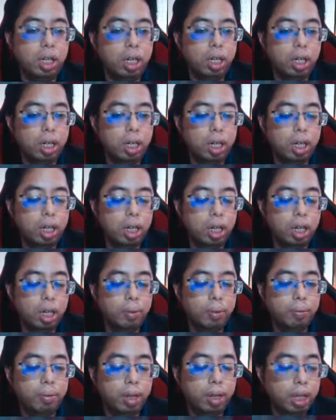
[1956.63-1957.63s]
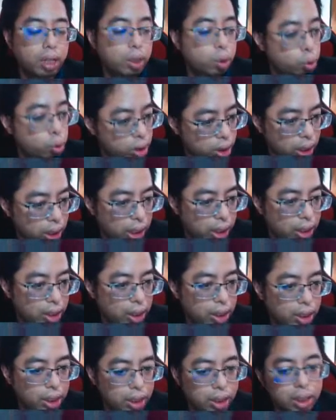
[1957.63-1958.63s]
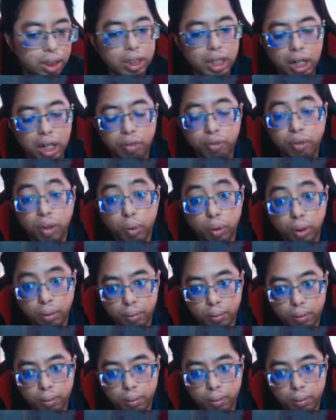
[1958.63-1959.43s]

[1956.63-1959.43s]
no seed, just xylem flower.